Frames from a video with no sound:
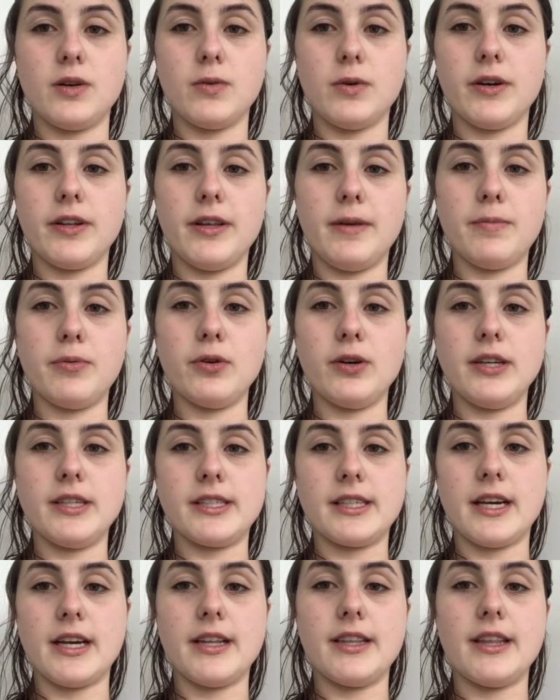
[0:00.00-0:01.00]
one of the employees
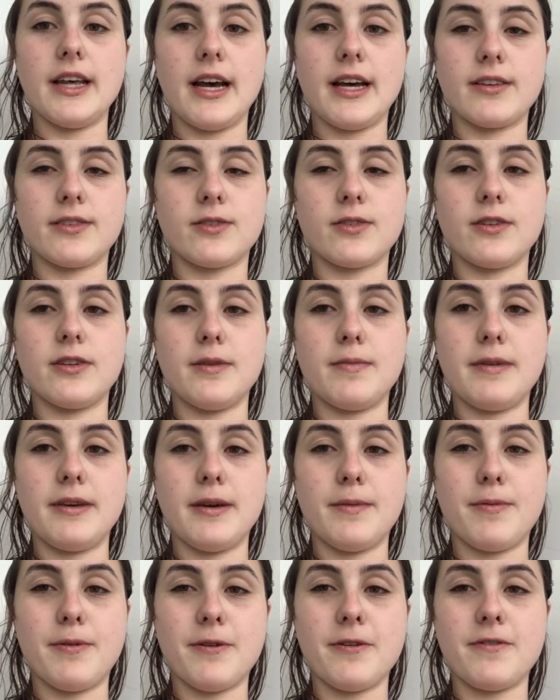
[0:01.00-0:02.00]
said, that's going to
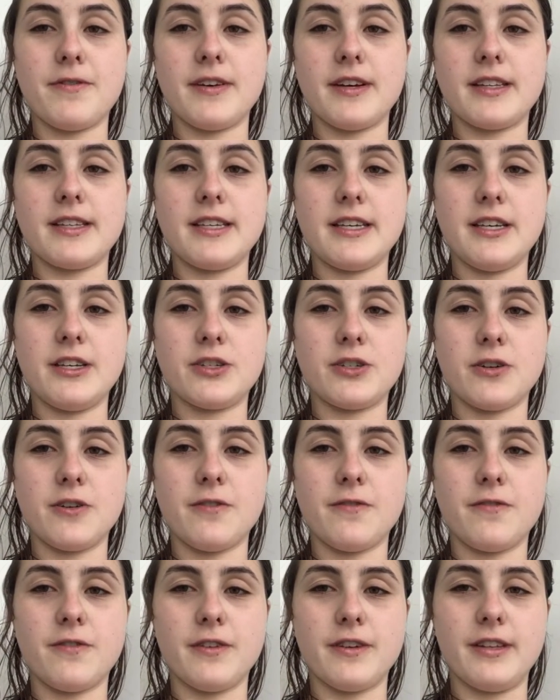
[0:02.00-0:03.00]
be a perfect
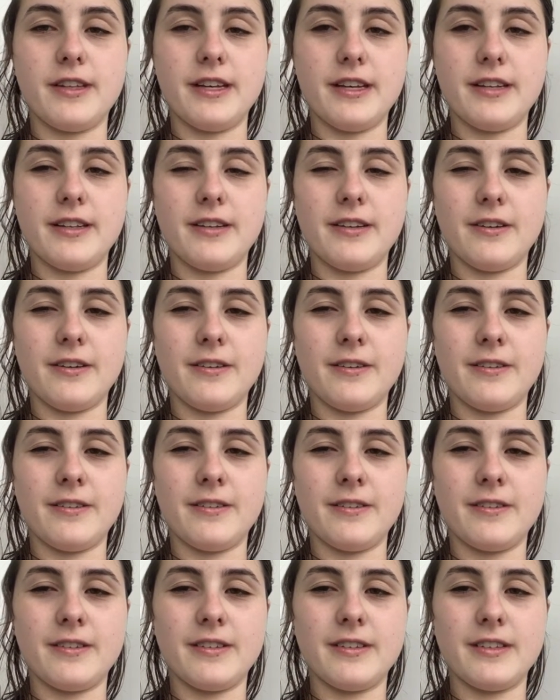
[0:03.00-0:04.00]
t-shirt for
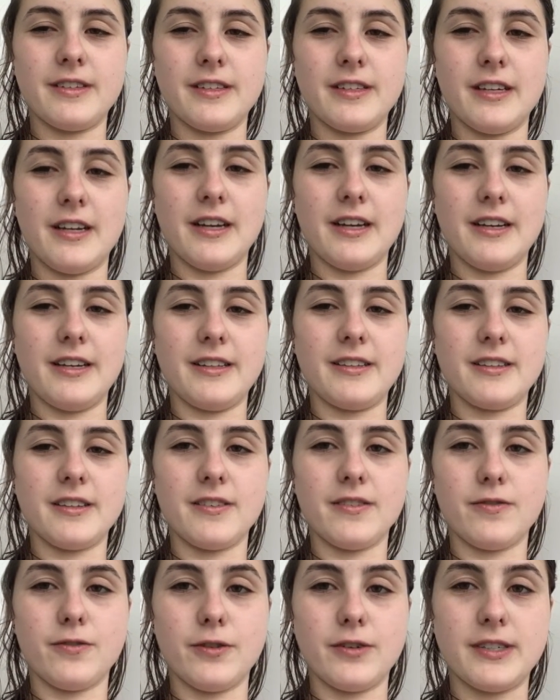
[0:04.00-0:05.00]
dinner tonight,
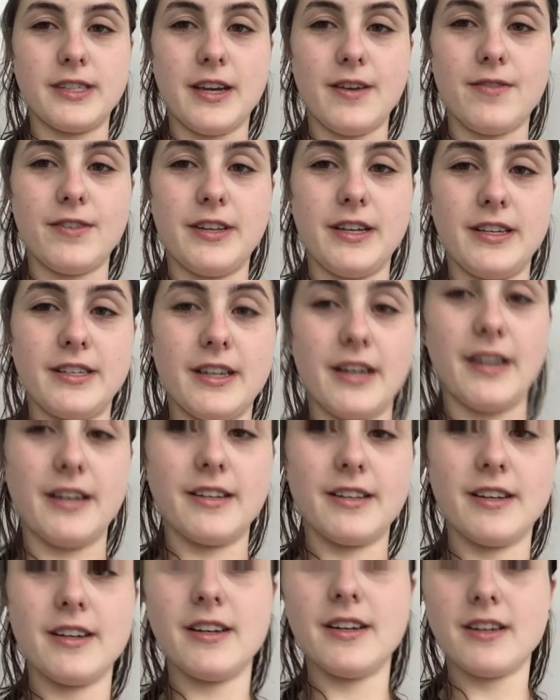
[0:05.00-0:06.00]
for 70s night.